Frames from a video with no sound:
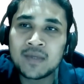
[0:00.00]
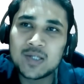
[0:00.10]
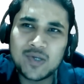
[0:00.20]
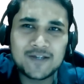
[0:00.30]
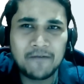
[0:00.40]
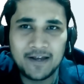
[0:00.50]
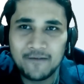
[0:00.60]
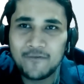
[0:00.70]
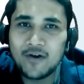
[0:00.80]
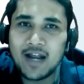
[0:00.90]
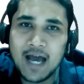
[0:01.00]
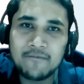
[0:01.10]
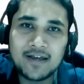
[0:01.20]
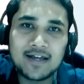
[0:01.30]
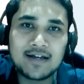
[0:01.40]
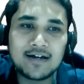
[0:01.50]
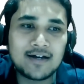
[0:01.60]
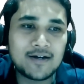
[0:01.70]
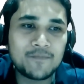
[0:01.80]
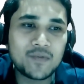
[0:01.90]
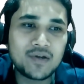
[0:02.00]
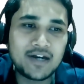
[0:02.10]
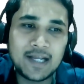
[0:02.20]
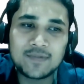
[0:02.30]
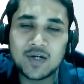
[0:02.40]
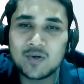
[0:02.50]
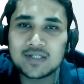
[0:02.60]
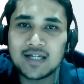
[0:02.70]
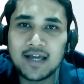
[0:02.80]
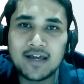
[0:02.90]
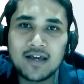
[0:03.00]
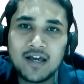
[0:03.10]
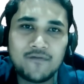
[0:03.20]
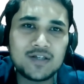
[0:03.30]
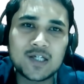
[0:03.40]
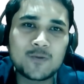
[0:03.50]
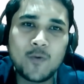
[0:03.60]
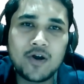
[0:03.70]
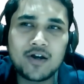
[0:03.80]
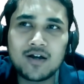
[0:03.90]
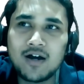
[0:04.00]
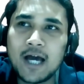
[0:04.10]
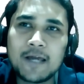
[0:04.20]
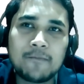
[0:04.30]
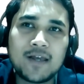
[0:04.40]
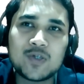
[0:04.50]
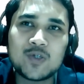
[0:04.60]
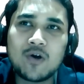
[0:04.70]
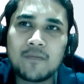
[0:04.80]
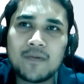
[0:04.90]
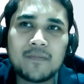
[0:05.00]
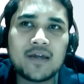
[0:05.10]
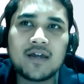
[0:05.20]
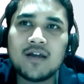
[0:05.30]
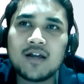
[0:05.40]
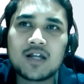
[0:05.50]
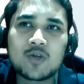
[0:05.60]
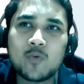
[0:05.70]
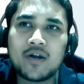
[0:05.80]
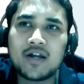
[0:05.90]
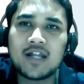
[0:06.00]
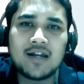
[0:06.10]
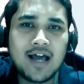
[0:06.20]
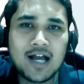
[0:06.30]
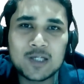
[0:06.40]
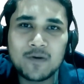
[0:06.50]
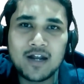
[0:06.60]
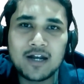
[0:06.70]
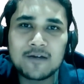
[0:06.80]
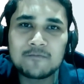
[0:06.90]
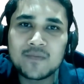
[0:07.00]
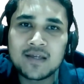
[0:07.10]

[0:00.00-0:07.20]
So it's fine if you are having dreams and goals like we just want a high-paying job, maybe 20 lakhs per annum,